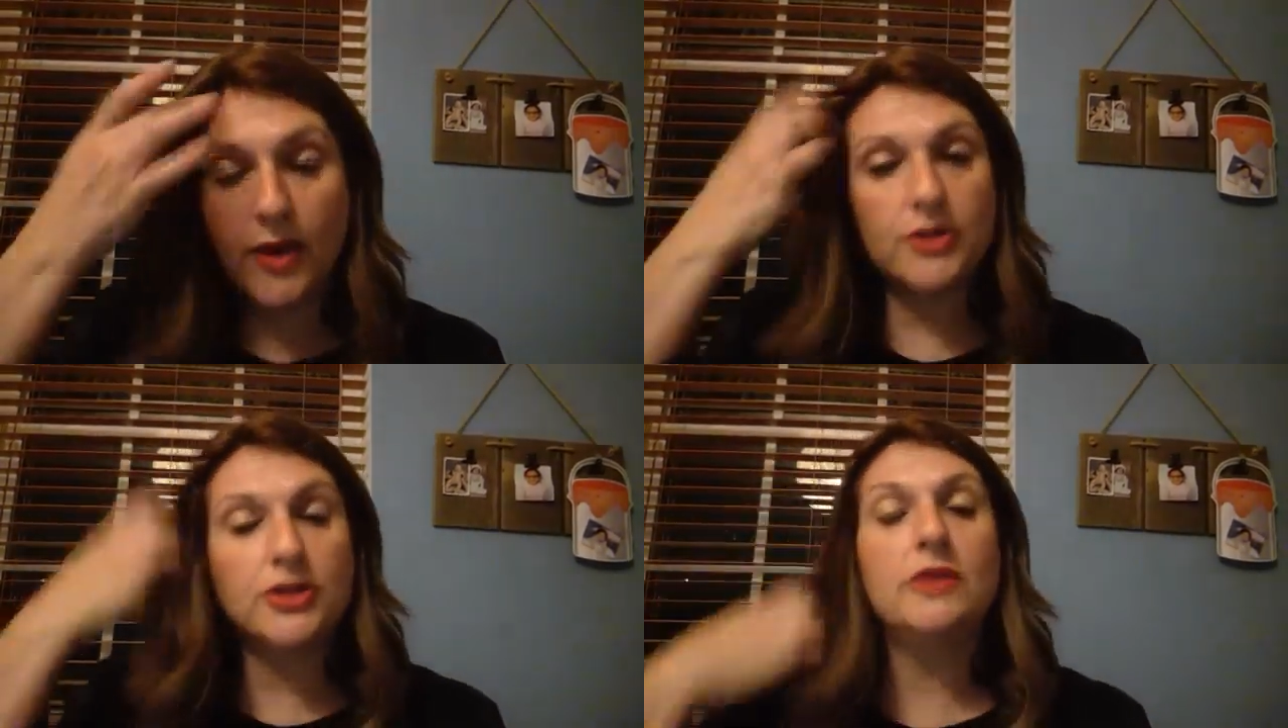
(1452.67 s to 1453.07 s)

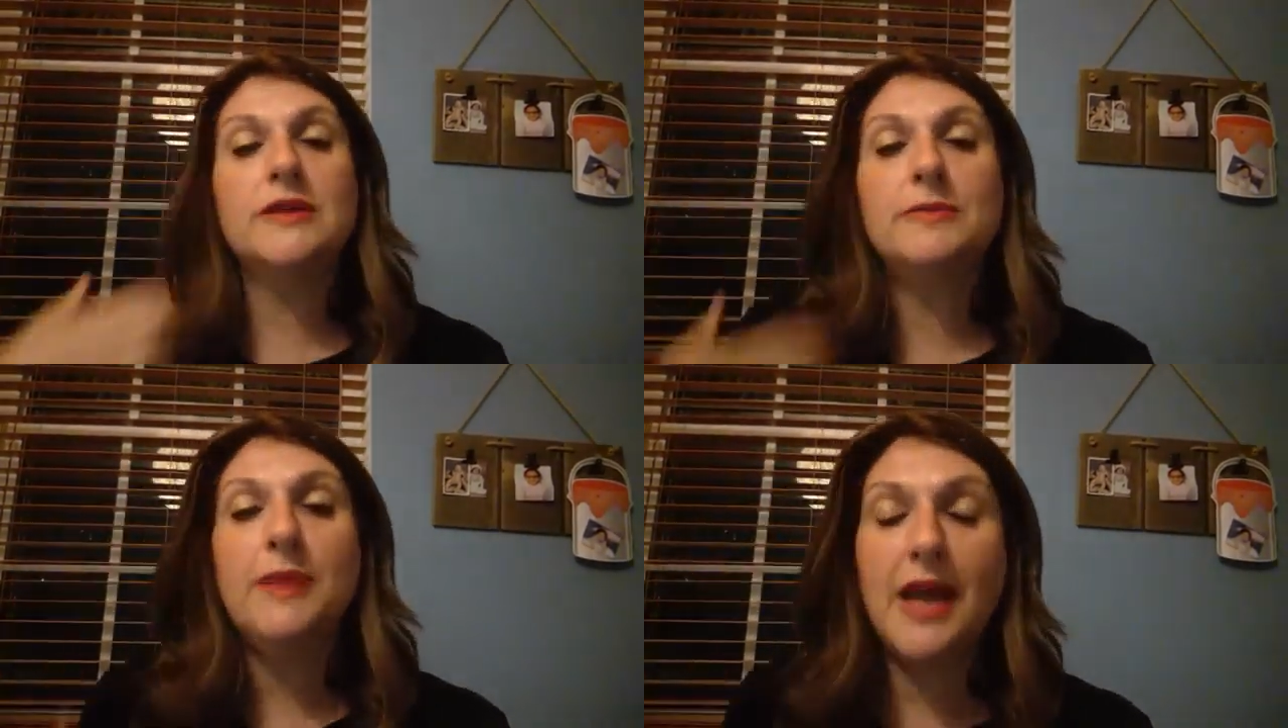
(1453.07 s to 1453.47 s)
went onto
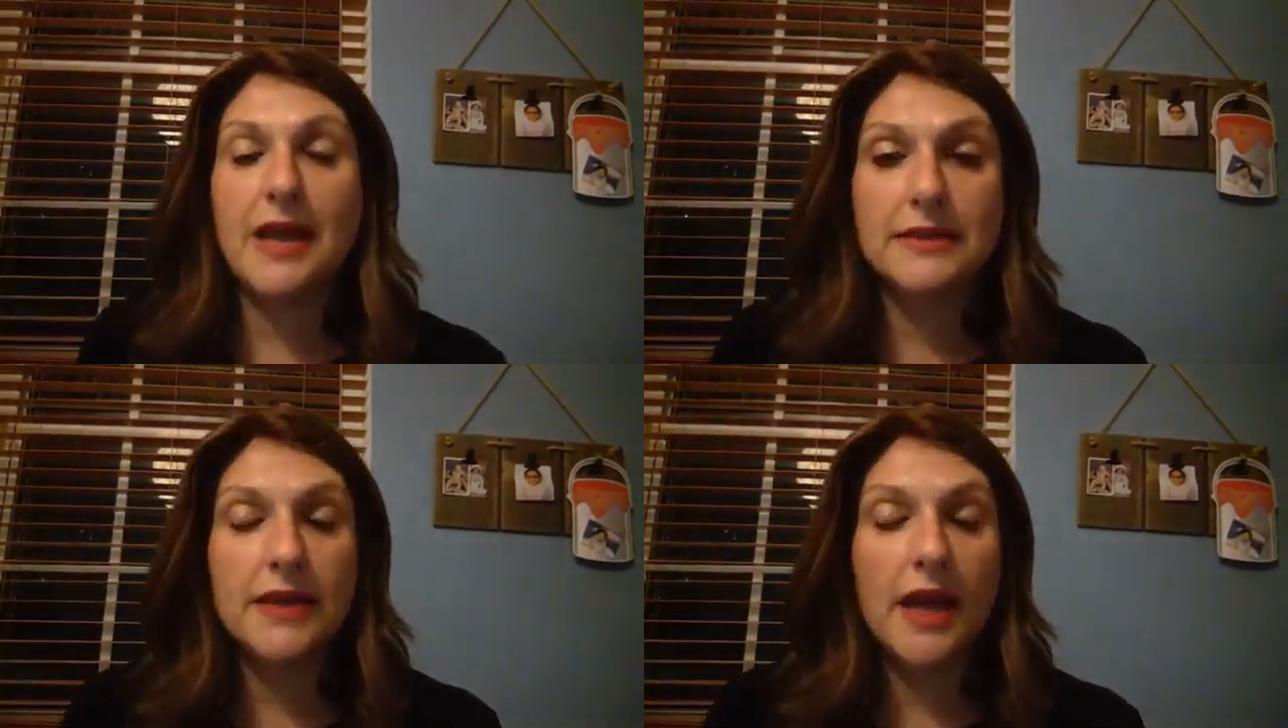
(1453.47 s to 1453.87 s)

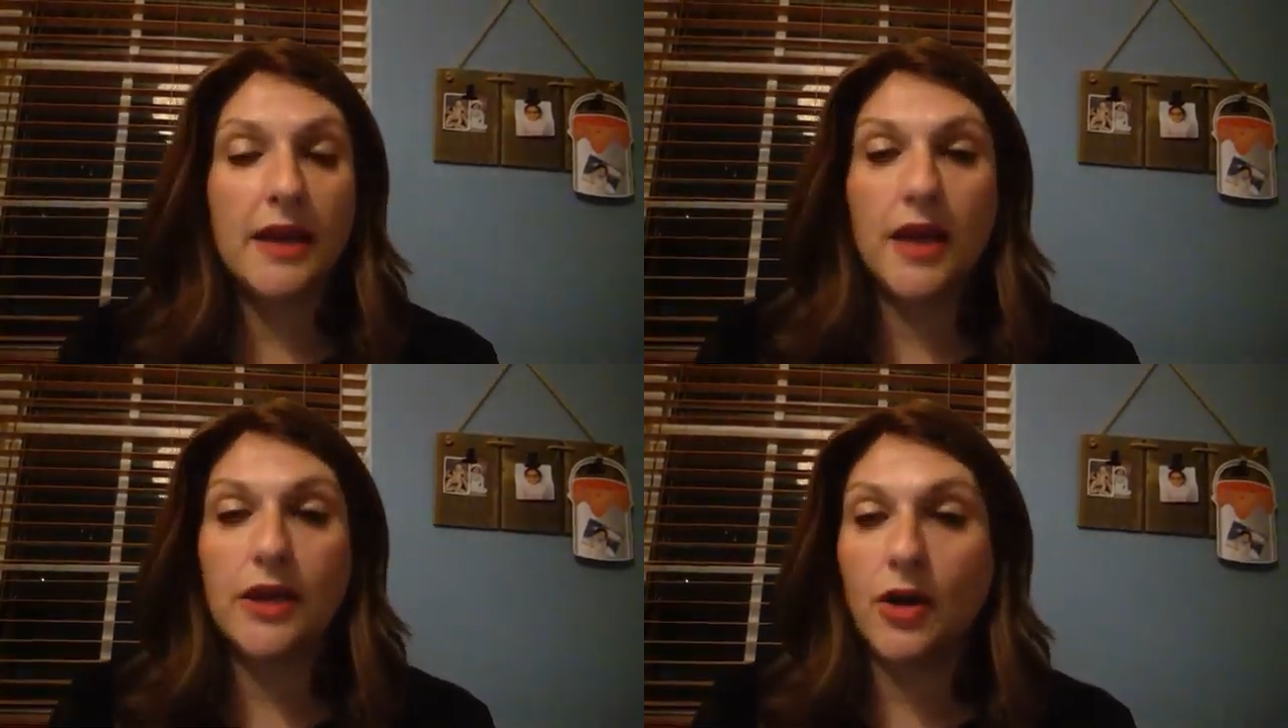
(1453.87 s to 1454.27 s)
USPS
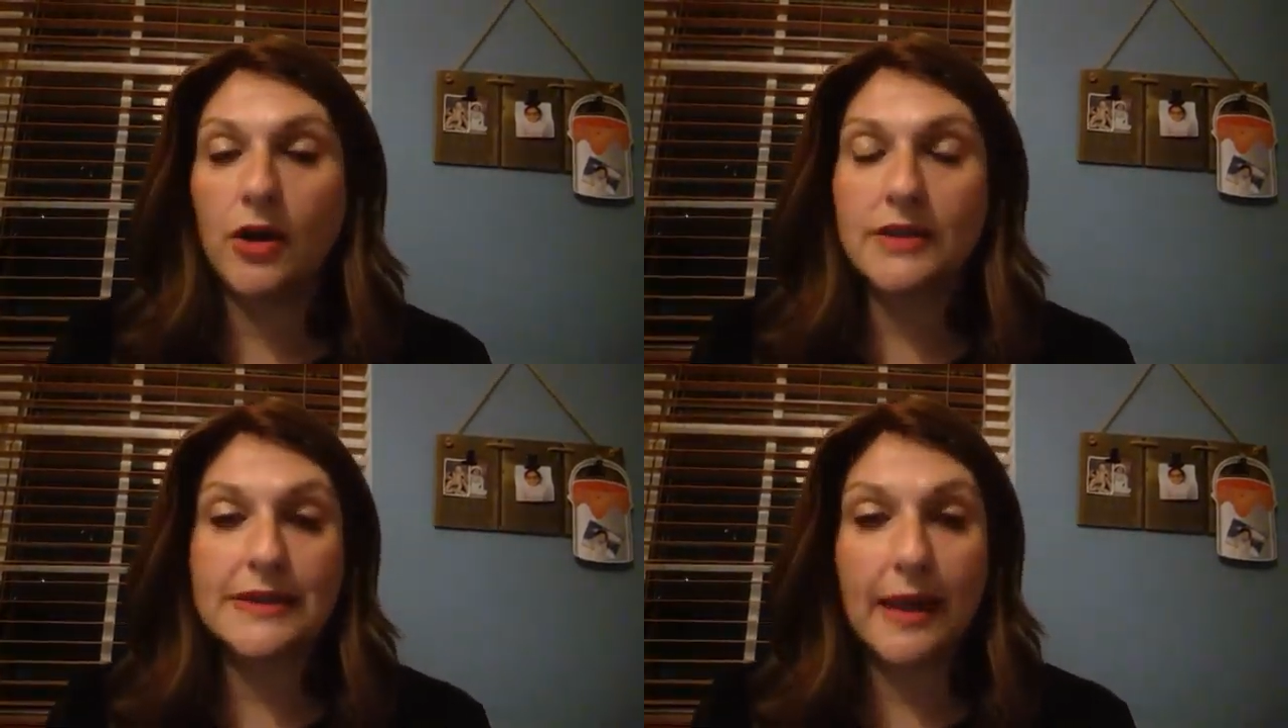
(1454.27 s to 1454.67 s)
and I
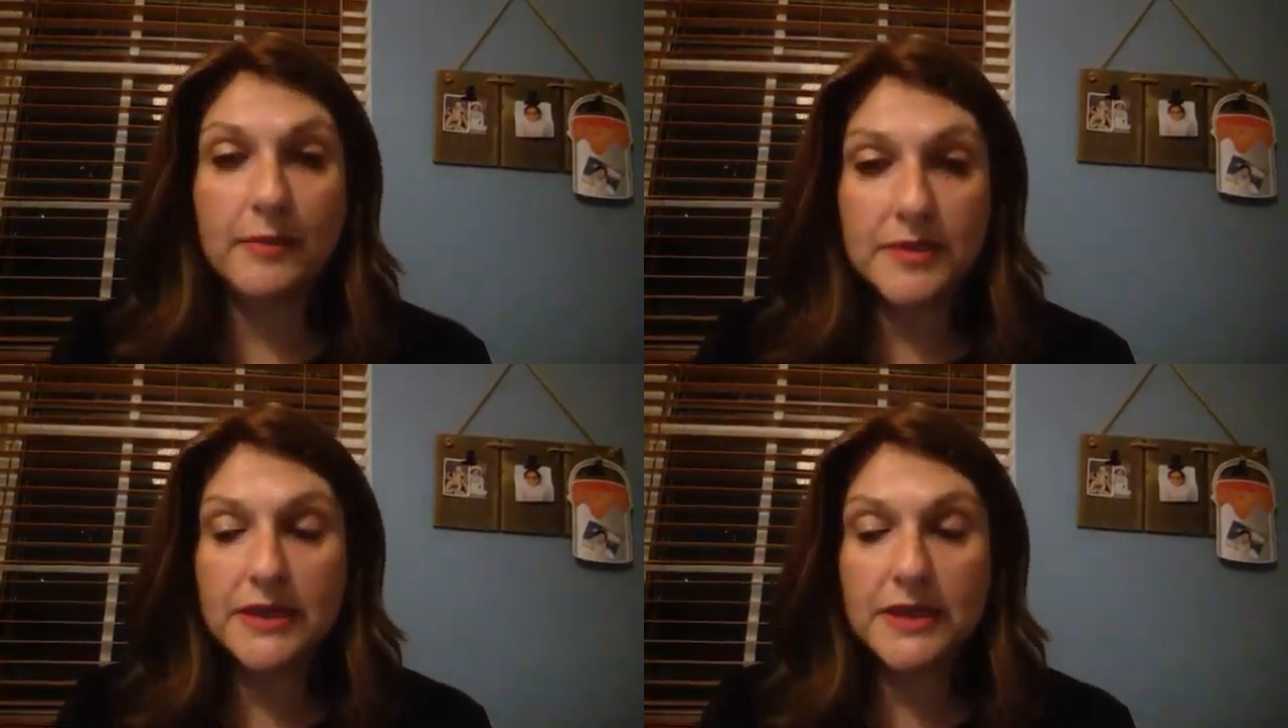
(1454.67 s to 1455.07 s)
got
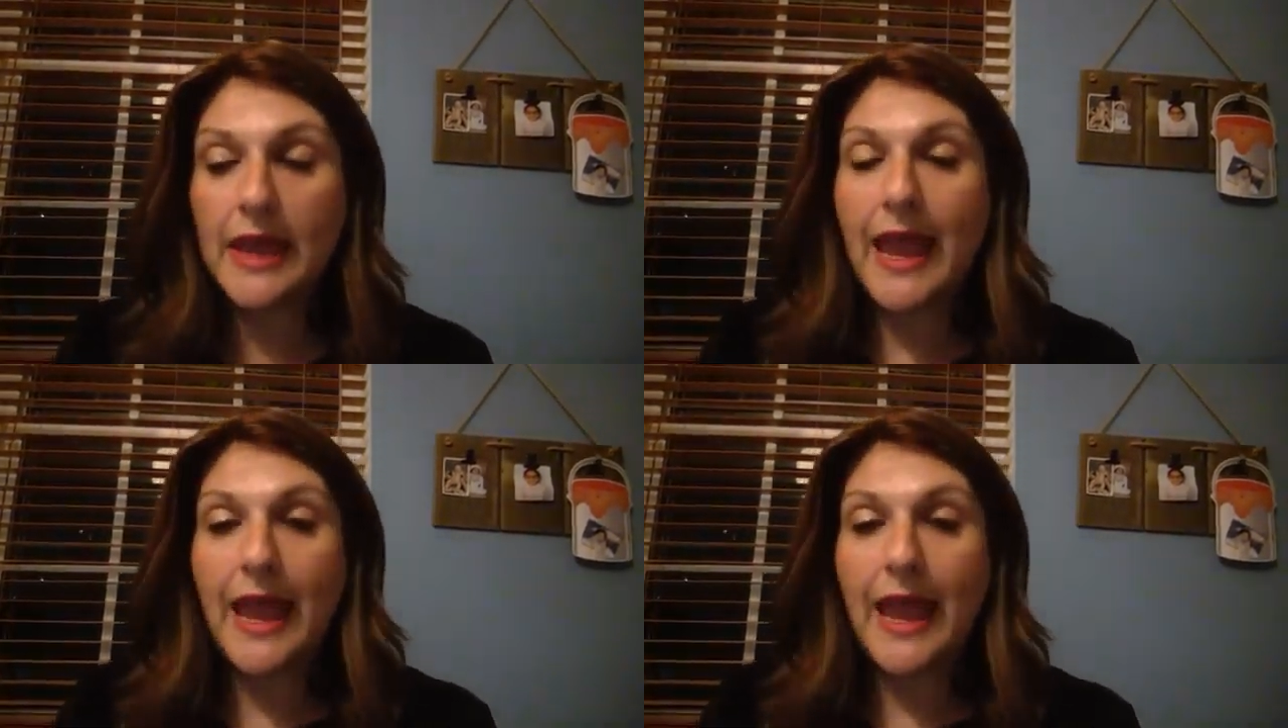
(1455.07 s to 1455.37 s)
stamps.